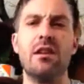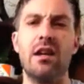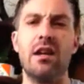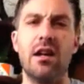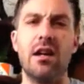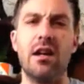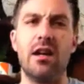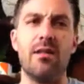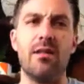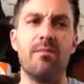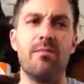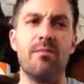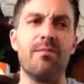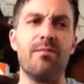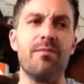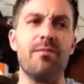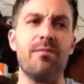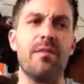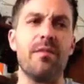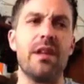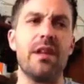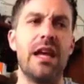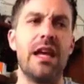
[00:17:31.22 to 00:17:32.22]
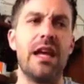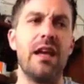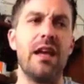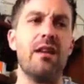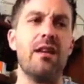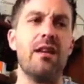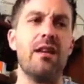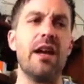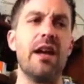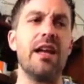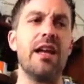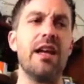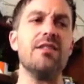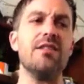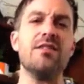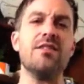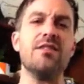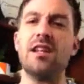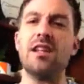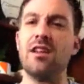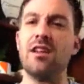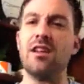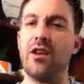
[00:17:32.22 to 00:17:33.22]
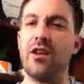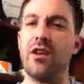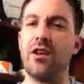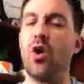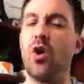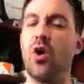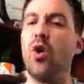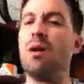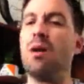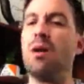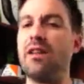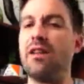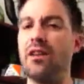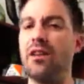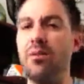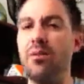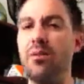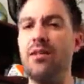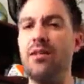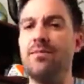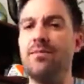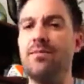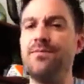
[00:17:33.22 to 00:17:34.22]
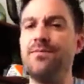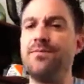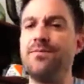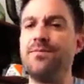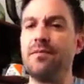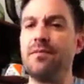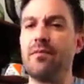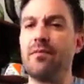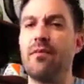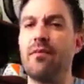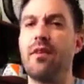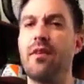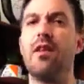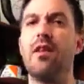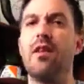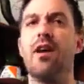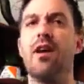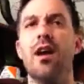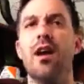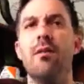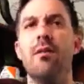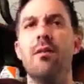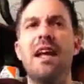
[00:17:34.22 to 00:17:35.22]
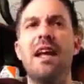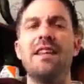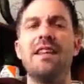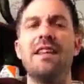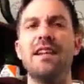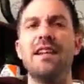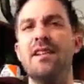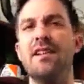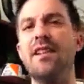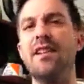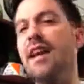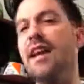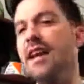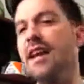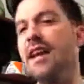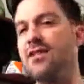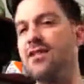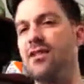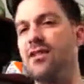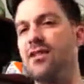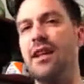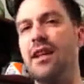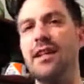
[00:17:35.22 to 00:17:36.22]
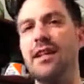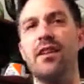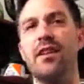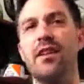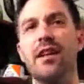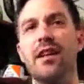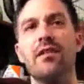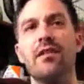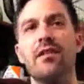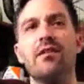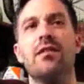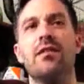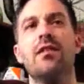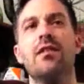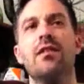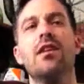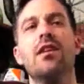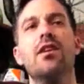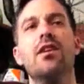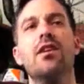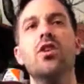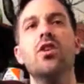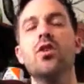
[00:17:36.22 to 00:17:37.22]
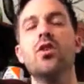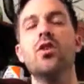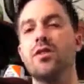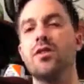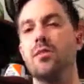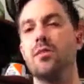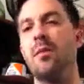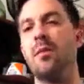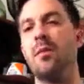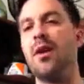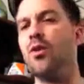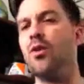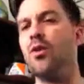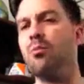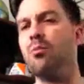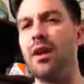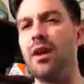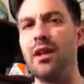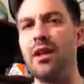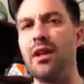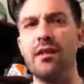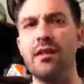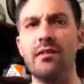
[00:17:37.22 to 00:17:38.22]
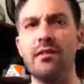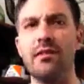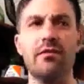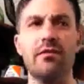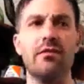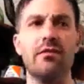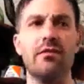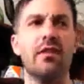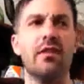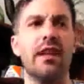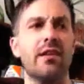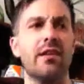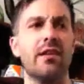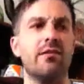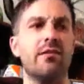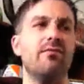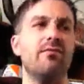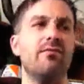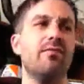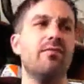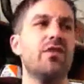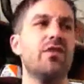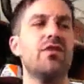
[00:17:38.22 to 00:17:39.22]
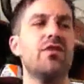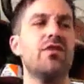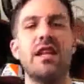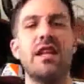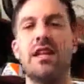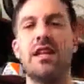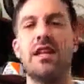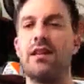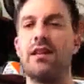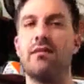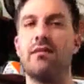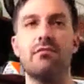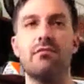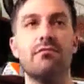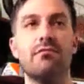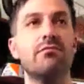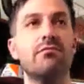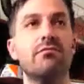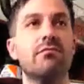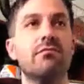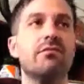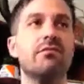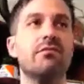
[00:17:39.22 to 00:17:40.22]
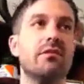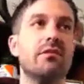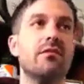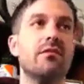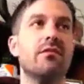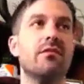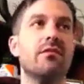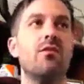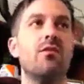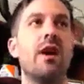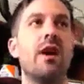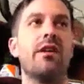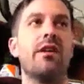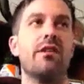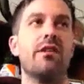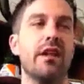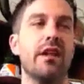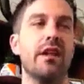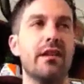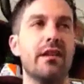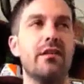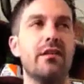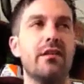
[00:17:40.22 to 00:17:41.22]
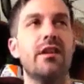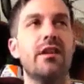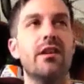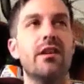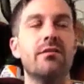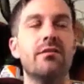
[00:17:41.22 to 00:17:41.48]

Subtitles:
And I exceeded the goal by a little bit. At the end of the day, I still had to like use some of my own money, like sending record, like,